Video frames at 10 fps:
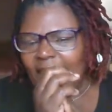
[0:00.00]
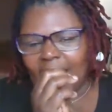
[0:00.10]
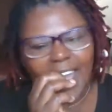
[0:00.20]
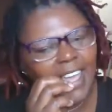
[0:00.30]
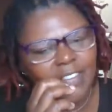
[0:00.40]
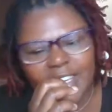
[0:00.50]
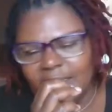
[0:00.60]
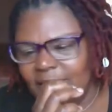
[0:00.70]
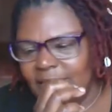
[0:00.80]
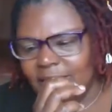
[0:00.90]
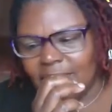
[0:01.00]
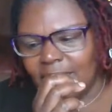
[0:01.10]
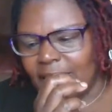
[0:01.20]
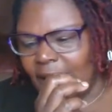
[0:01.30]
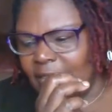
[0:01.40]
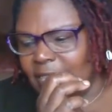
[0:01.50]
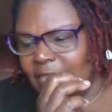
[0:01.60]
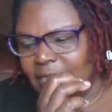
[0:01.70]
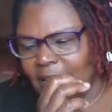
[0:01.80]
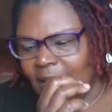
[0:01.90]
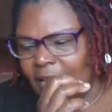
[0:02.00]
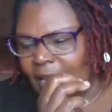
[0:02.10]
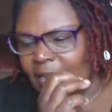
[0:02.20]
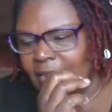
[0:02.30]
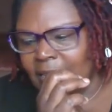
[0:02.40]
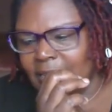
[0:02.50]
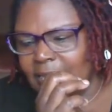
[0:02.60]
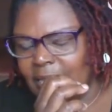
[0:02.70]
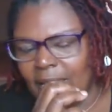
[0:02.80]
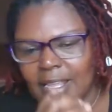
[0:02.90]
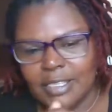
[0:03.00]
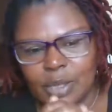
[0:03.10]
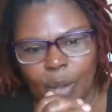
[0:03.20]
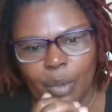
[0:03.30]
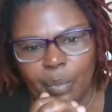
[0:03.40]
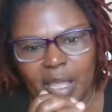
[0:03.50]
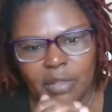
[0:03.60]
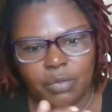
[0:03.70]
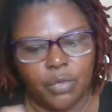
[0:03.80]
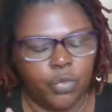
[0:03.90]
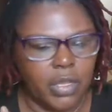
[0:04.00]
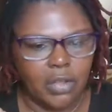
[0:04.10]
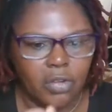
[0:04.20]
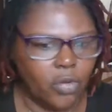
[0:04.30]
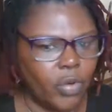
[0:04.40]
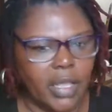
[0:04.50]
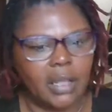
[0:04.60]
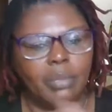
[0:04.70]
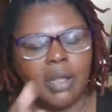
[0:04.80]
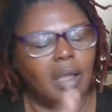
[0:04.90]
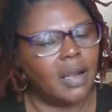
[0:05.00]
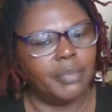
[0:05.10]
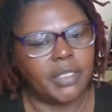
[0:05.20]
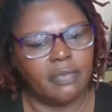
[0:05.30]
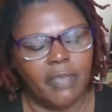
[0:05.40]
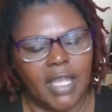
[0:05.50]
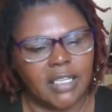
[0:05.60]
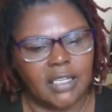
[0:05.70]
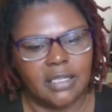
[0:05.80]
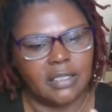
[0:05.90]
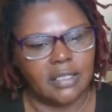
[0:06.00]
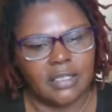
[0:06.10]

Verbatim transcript: I haven't eaten yet. I just, I gotta eat today. So I'm gonna make real quick. I'm gonna cut up some veggies and